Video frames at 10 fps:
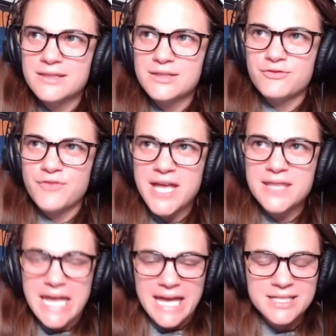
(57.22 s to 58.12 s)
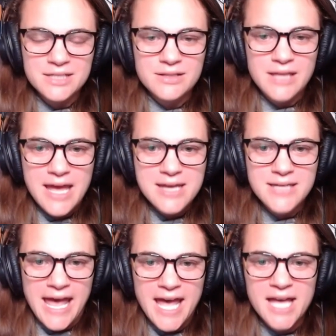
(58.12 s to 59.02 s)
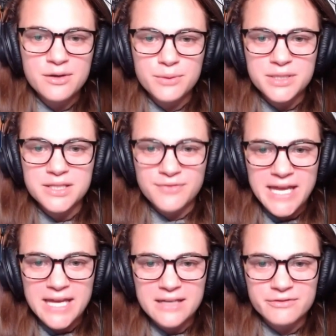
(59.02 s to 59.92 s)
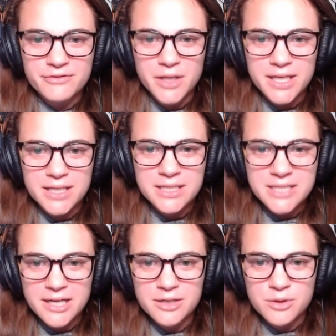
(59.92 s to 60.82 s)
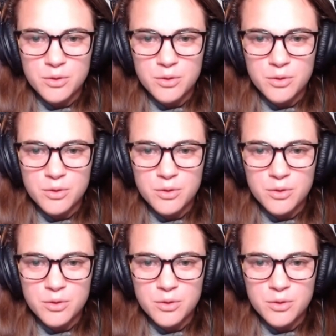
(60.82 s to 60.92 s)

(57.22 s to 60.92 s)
the fan, they had to haggle with the fan for like an entire